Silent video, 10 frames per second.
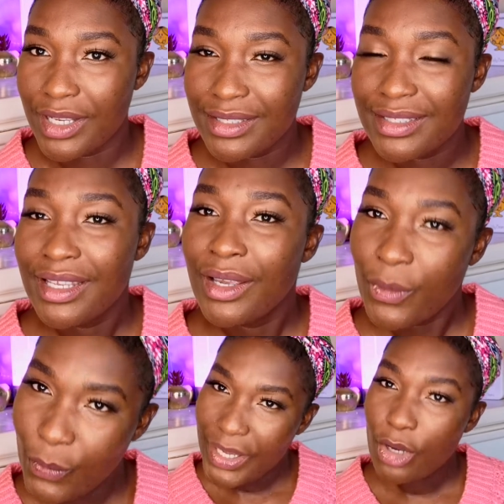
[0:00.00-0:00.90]
us,
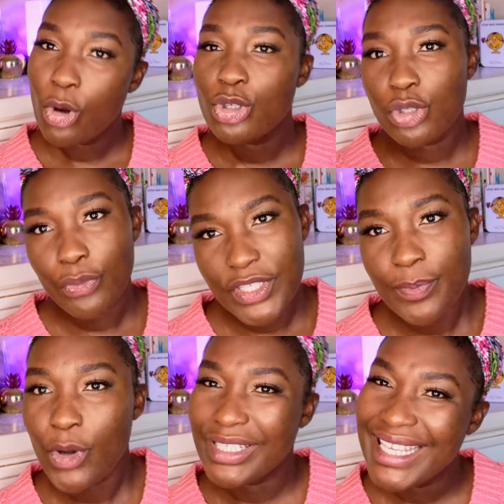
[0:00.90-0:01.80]
we also
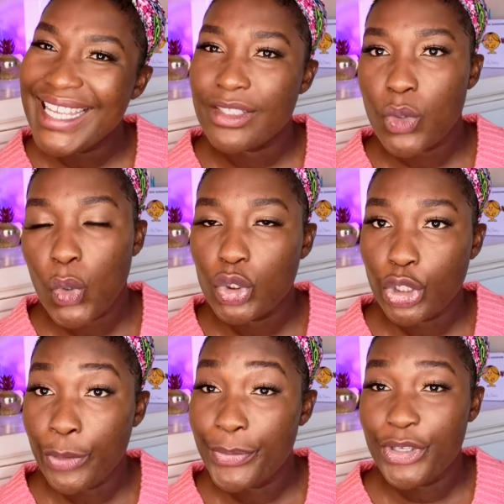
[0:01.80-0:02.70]
respond. It's
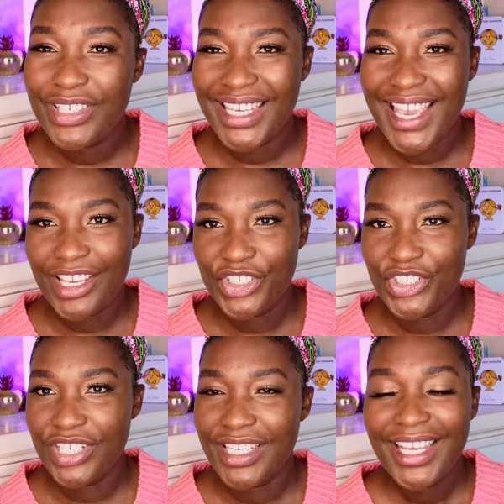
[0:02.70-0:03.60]
called
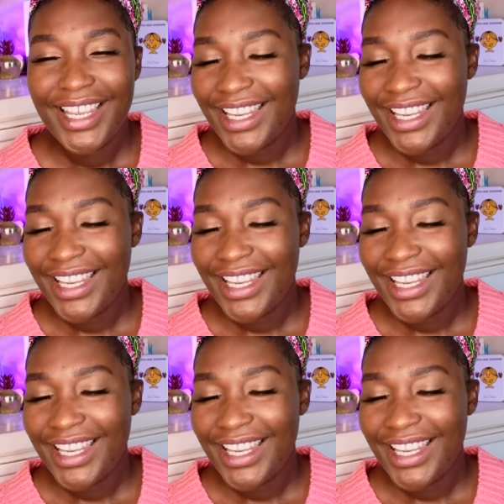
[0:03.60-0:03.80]
communication.